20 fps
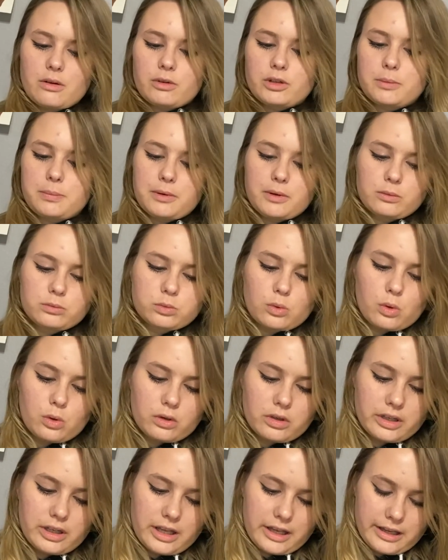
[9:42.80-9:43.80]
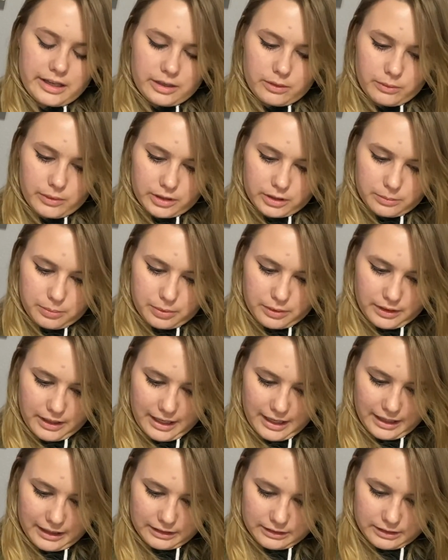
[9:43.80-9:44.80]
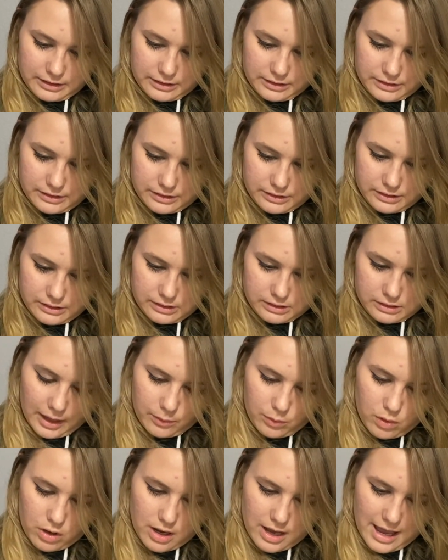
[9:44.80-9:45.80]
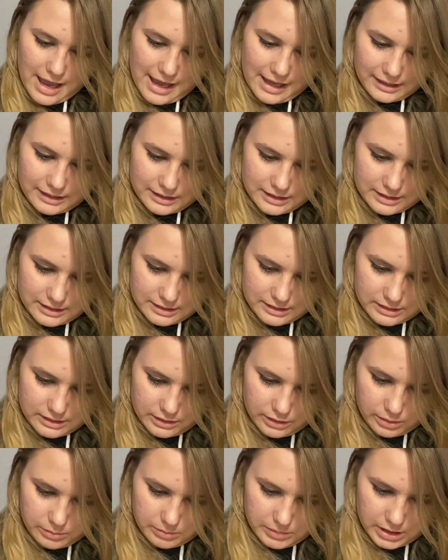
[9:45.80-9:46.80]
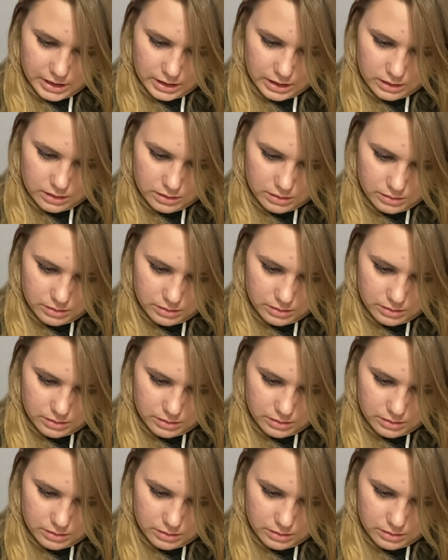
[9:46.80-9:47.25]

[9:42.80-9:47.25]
out where to put Rory and where to put Agnes. I want Agnes near me.